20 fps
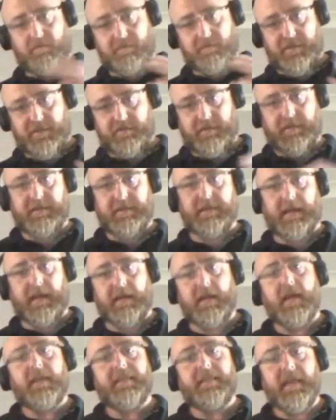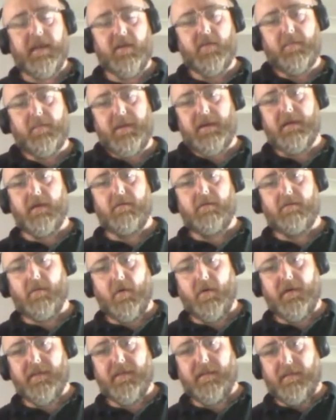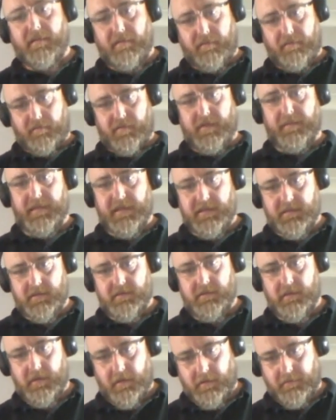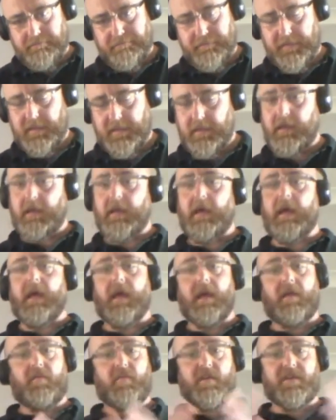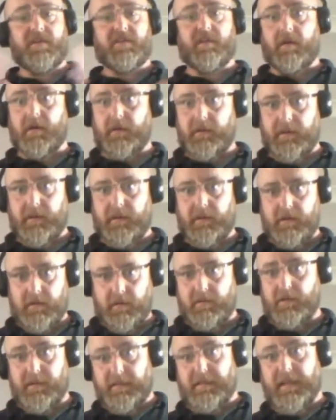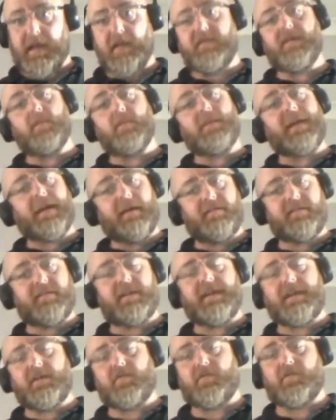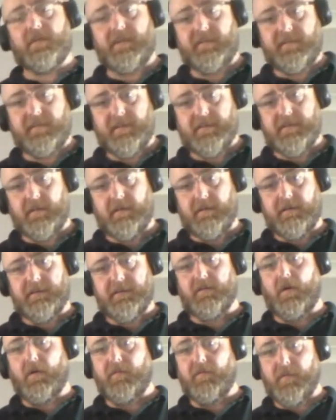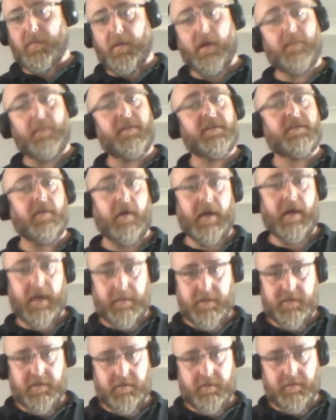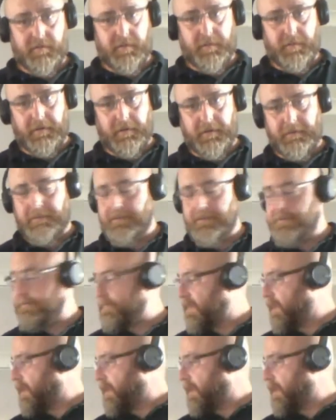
you restrict that. That could be no longer than 3 meters long. If we start going longer than that, then we have to increase the size of the pipe, the diameter of the pipe.